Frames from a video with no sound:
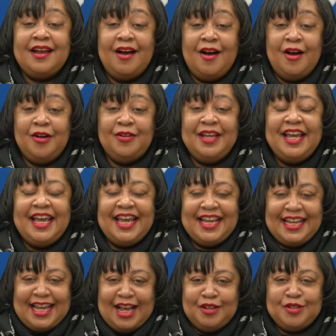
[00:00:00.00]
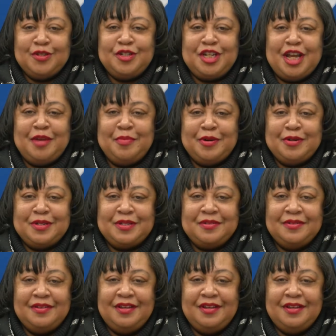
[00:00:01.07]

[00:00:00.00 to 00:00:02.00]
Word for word: Hall and Council Chambers.